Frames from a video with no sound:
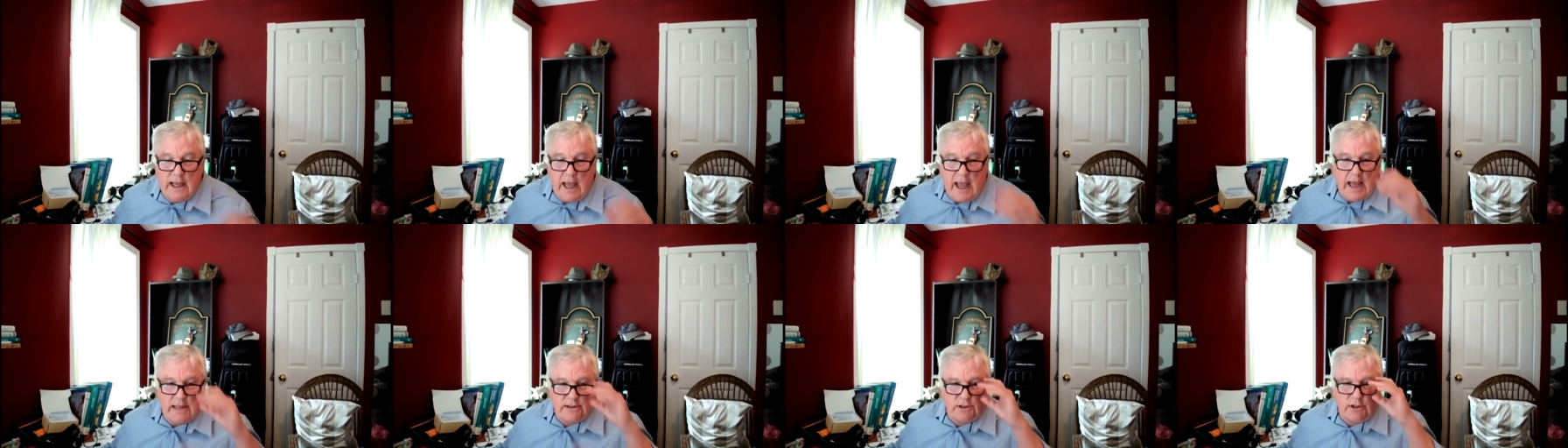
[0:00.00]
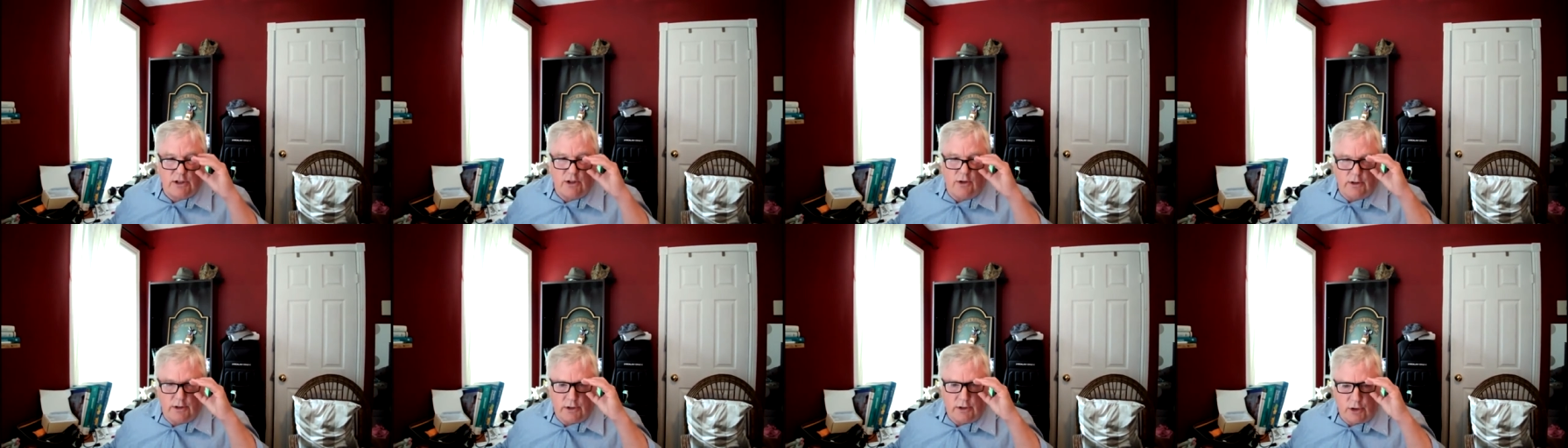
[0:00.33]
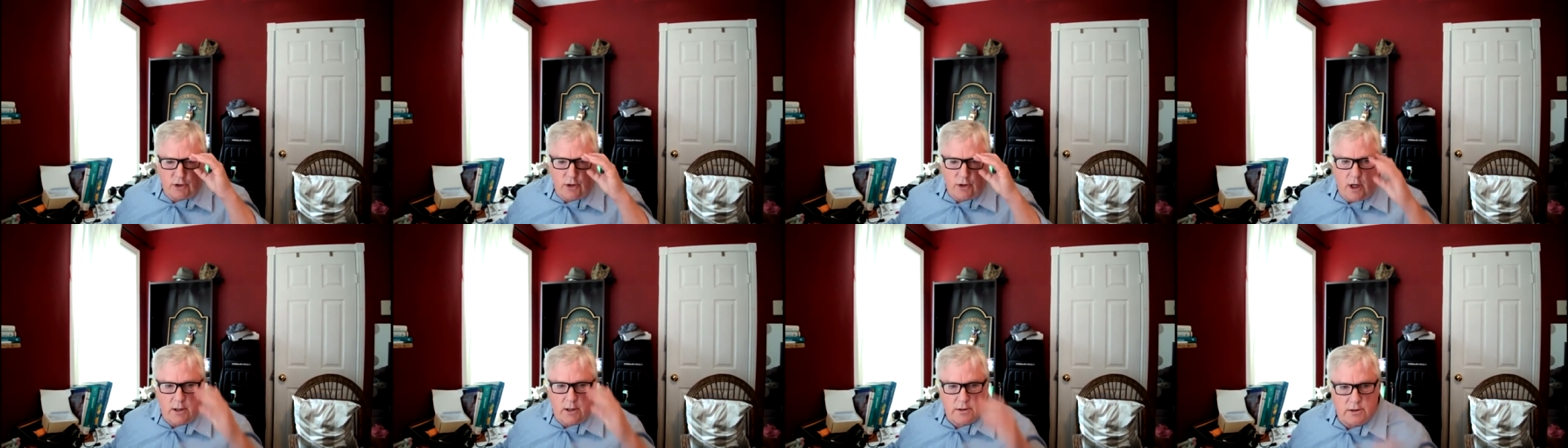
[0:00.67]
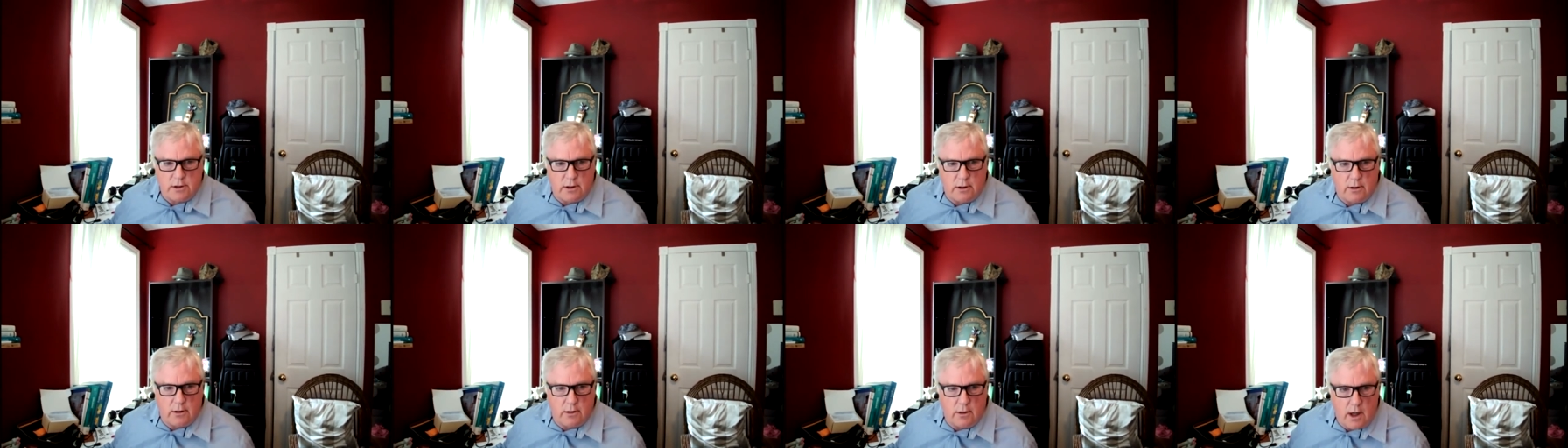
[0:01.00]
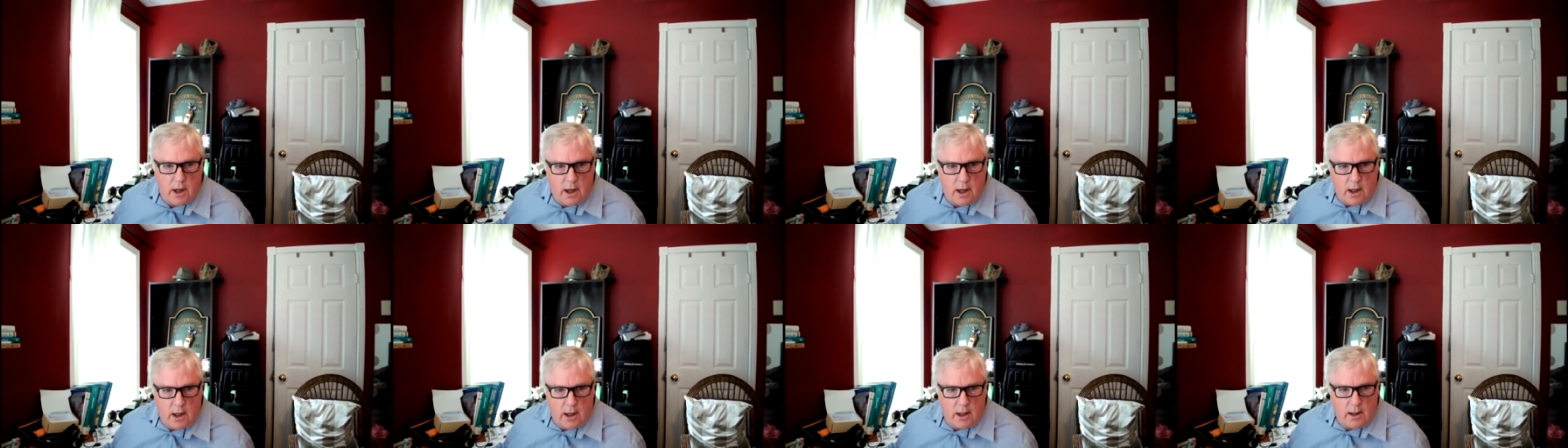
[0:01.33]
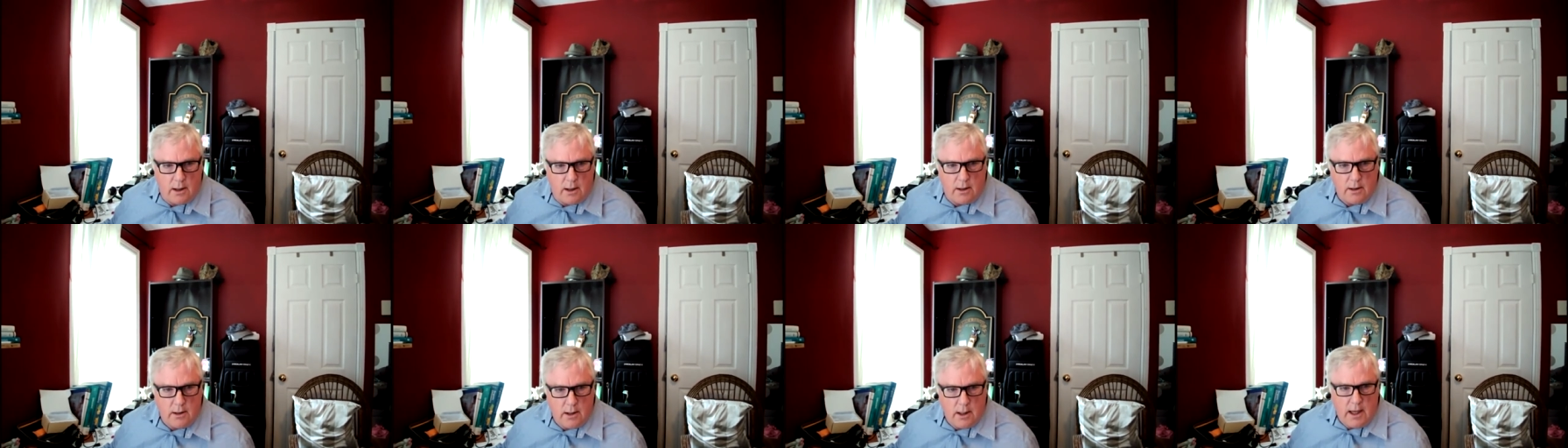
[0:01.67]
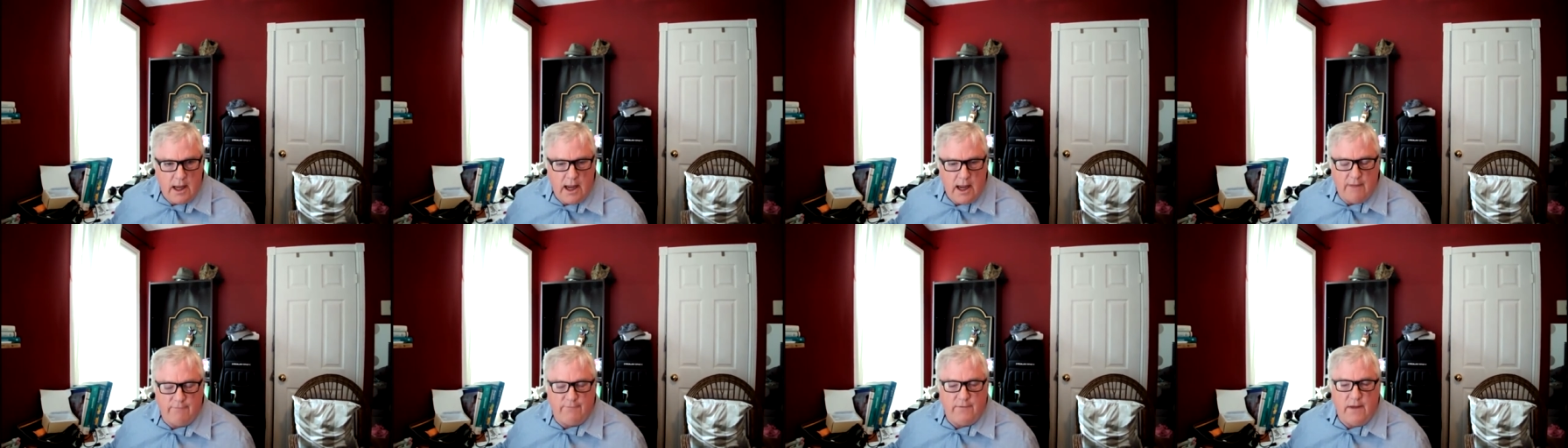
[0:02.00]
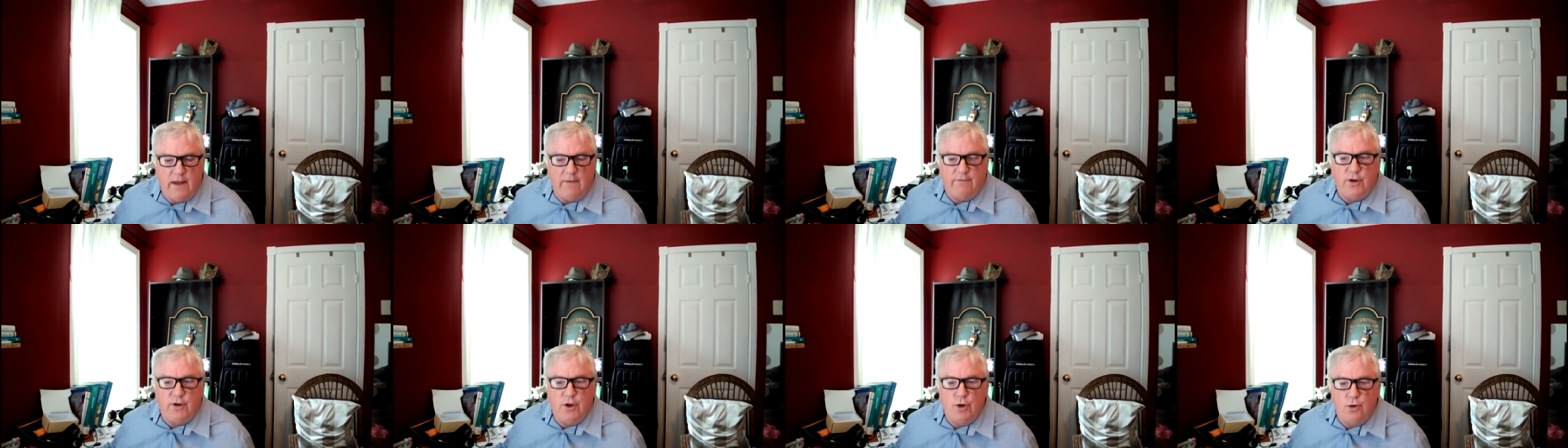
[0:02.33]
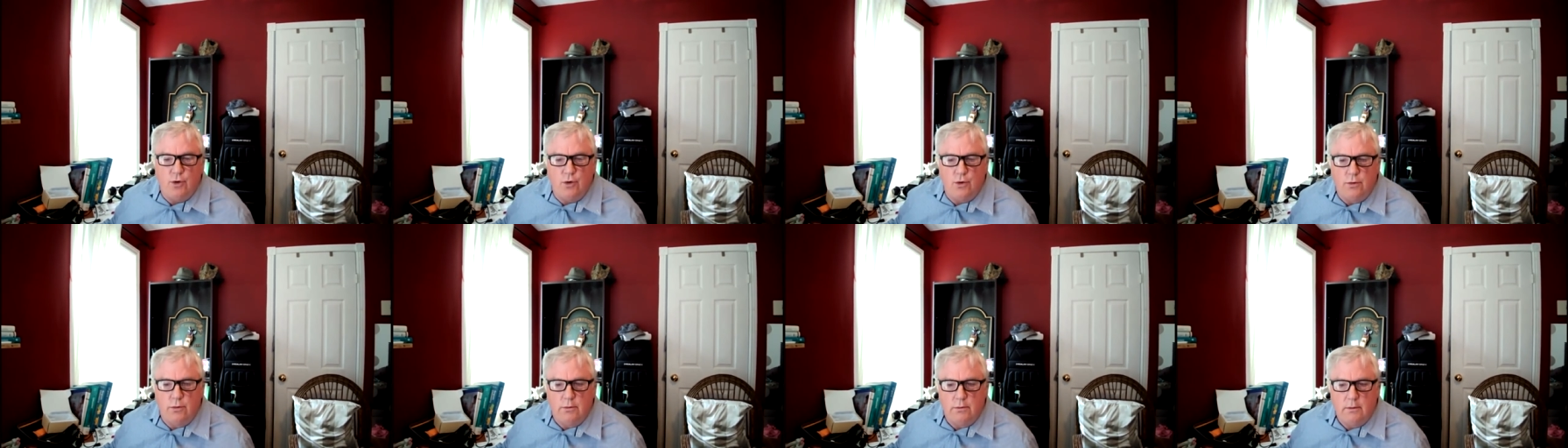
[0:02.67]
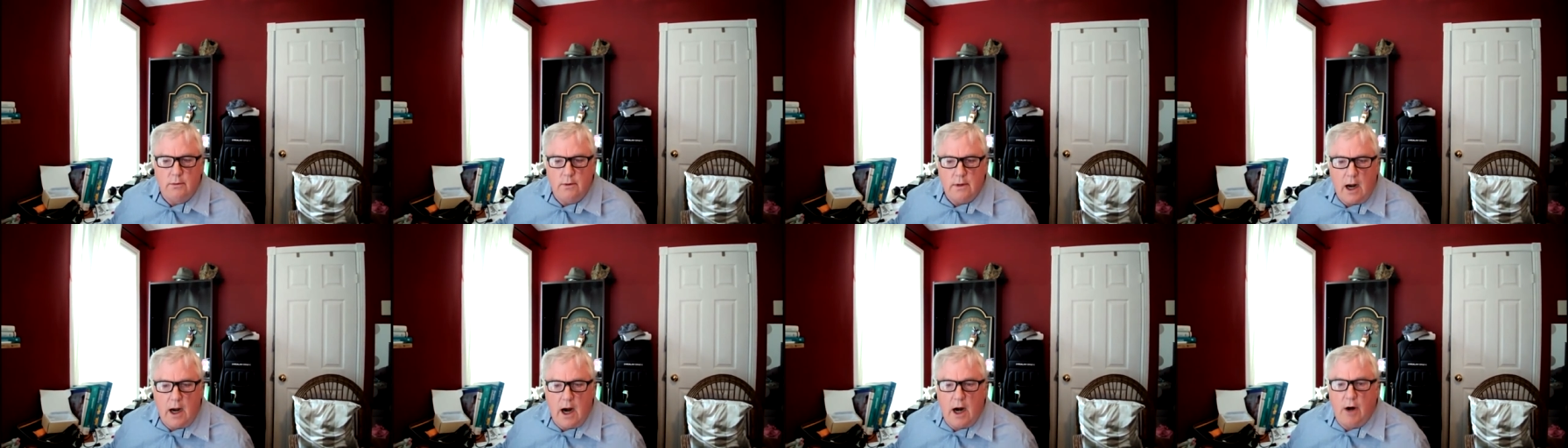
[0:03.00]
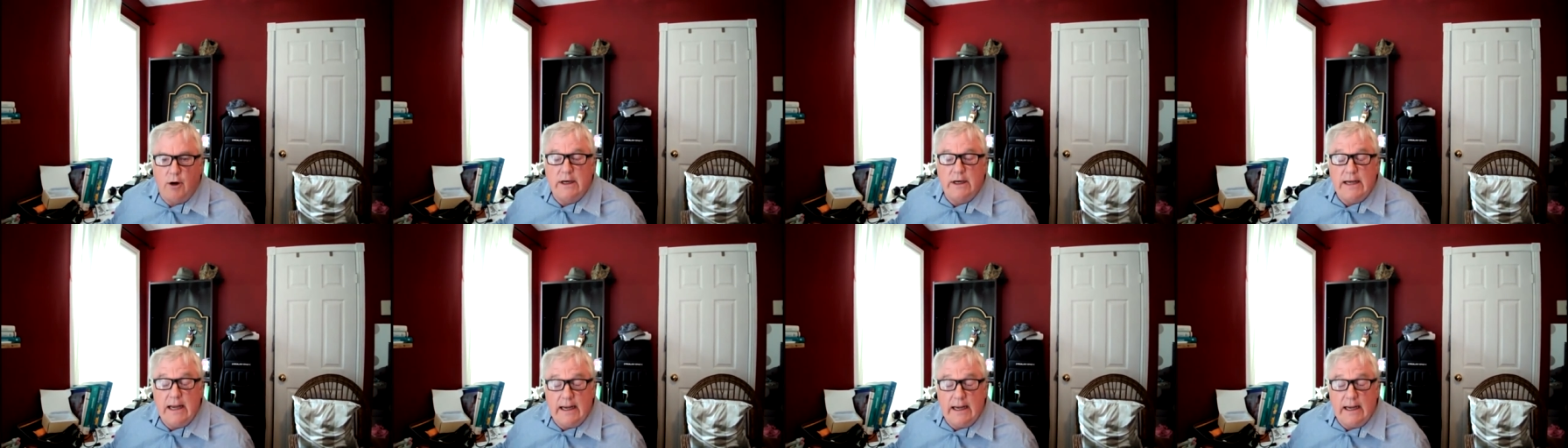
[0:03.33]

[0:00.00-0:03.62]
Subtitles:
ask your instructor if you are in